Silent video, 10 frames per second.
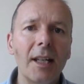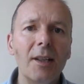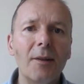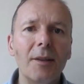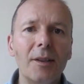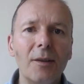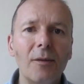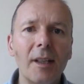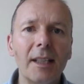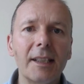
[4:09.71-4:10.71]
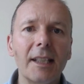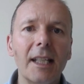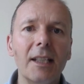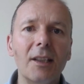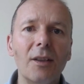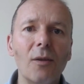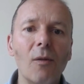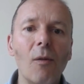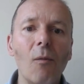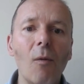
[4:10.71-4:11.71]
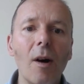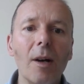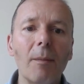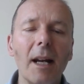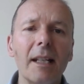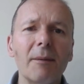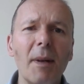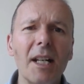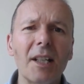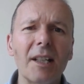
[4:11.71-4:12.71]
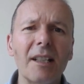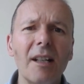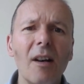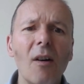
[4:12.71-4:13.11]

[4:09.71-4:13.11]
You can do this into your workplace pension